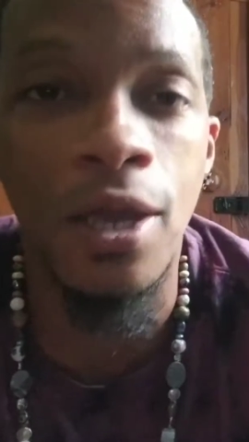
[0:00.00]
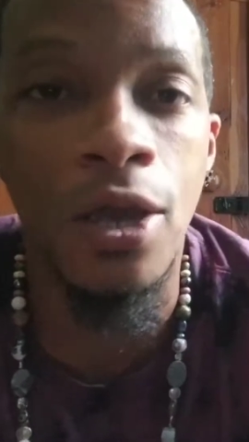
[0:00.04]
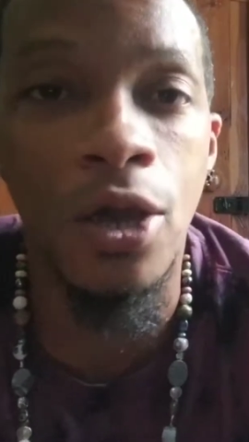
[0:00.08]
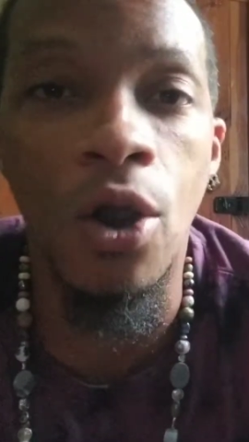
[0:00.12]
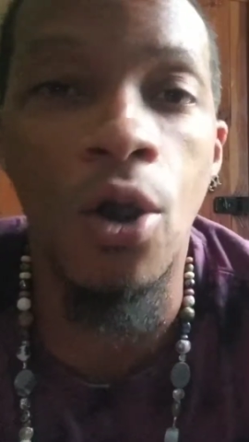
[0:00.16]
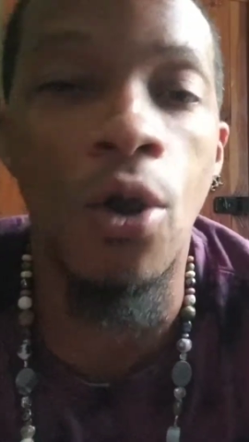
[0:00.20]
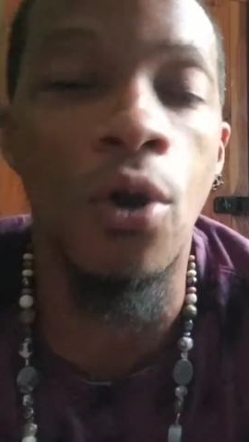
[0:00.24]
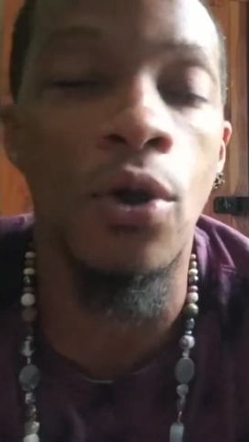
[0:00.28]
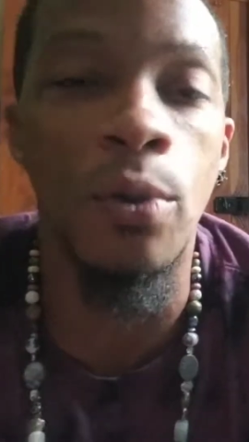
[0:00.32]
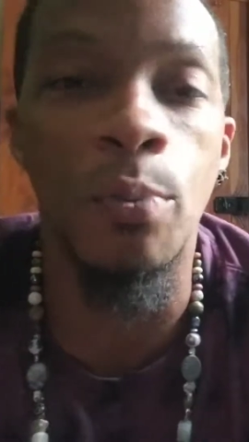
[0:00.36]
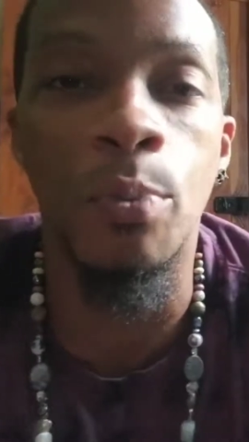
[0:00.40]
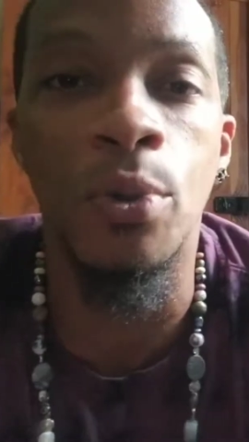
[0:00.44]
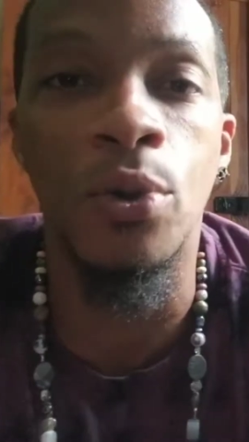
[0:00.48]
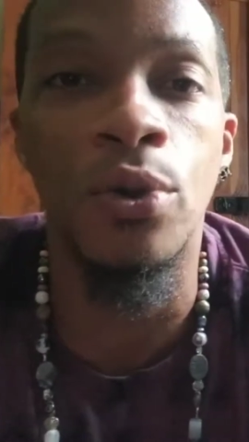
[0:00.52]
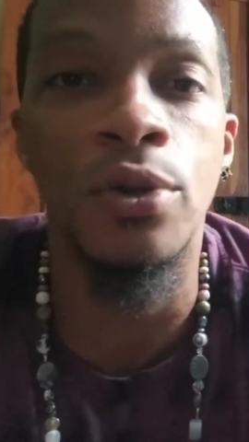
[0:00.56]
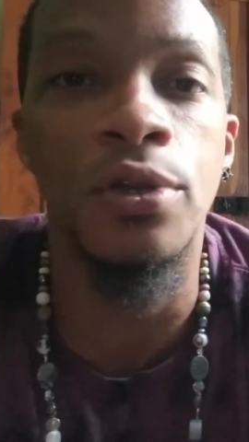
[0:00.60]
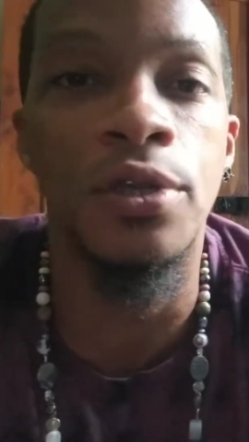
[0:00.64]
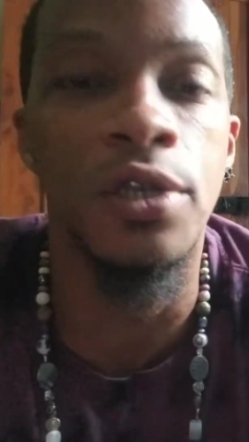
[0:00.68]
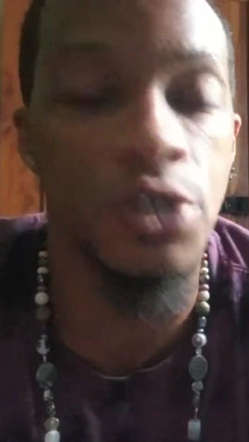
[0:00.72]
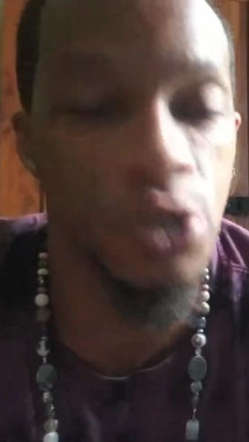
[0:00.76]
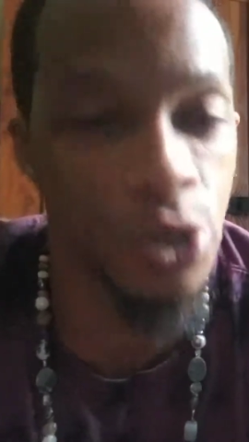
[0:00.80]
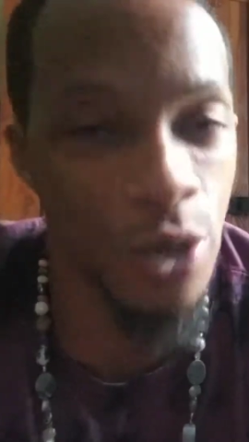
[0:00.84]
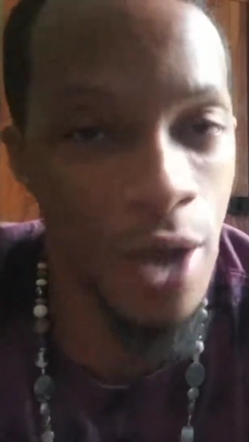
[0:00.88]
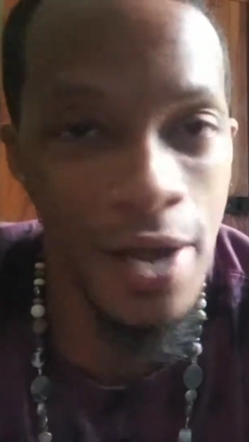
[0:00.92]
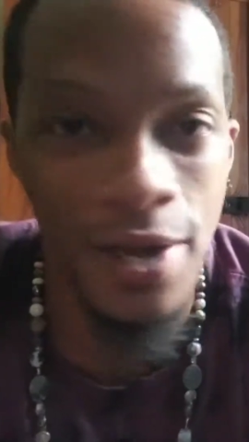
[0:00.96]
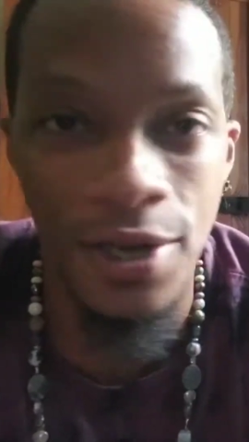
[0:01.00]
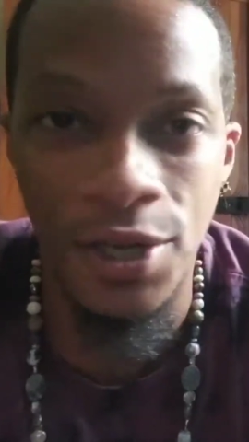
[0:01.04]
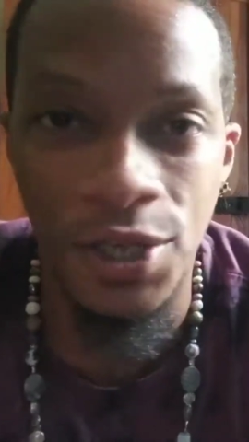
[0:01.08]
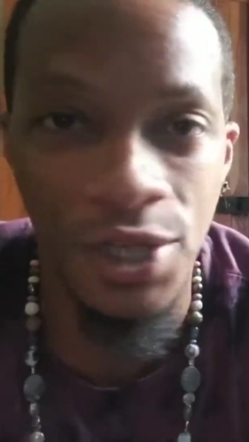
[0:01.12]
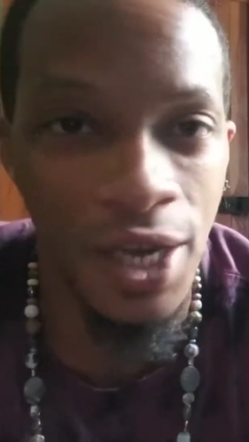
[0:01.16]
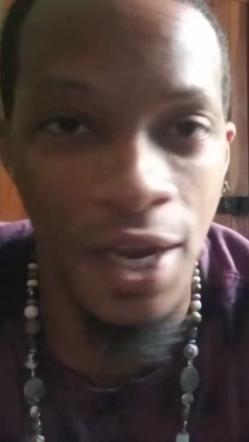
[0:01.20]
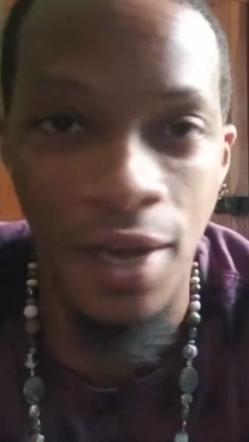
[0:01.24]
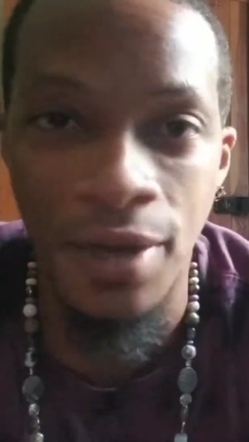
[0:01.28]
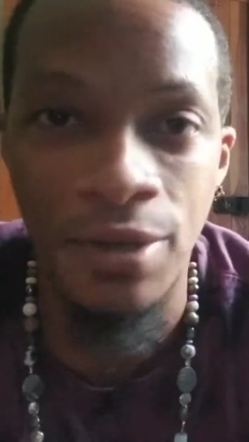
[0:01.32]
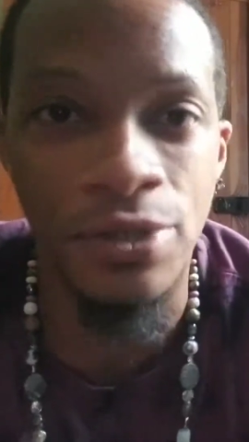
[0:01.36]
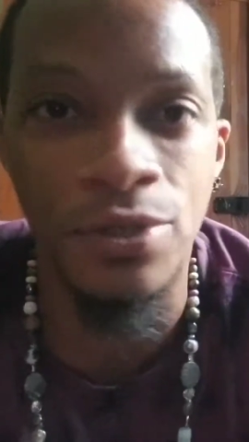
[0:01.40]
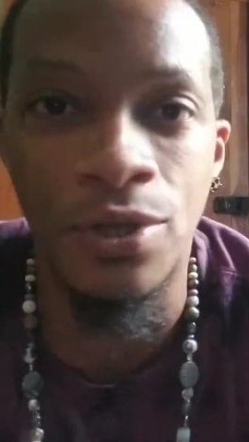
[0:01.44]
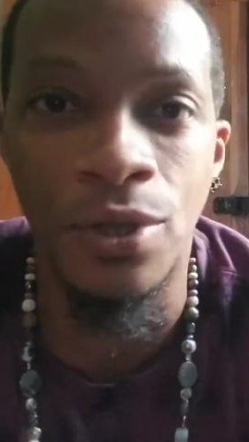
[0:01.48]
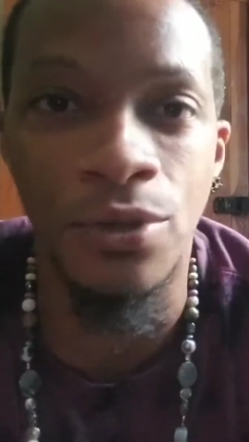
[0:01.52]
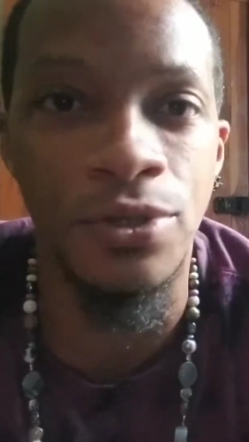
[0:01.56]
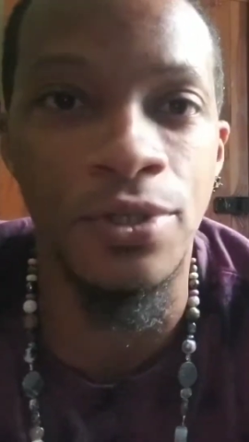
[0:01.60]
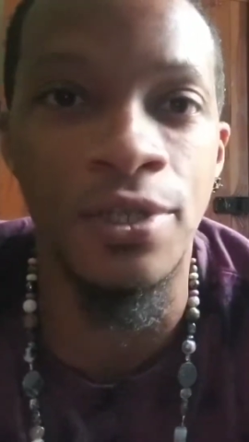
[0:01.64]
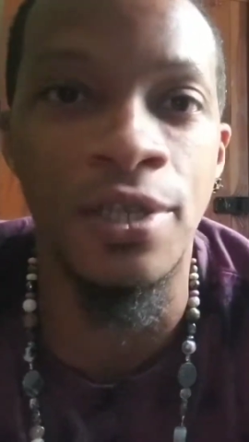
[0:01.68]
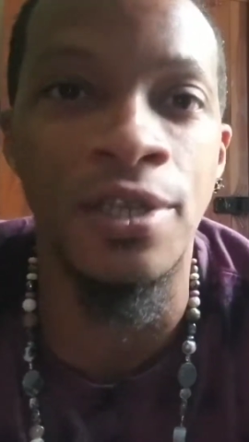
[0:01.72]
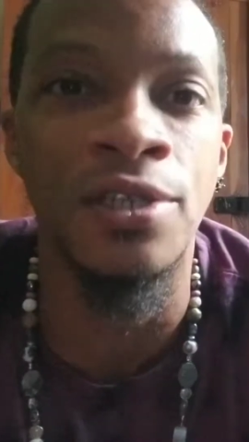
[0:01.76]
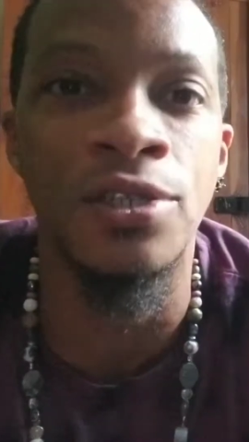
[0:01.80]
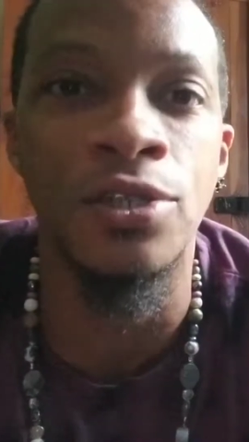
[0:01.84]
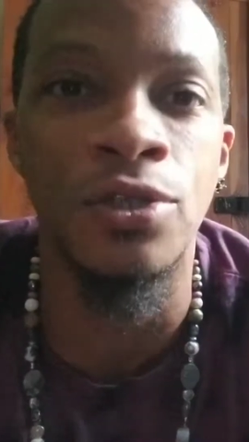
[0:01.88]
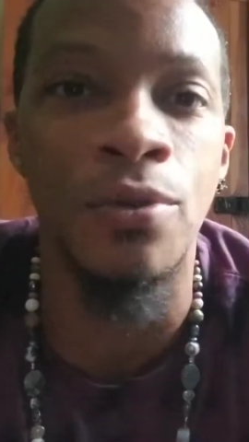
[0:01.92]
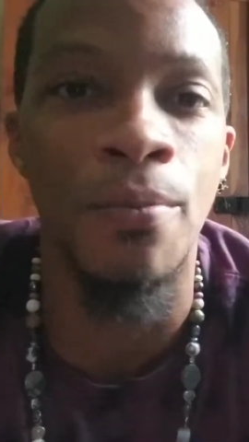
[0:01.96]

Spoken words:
called upon to try to change those things,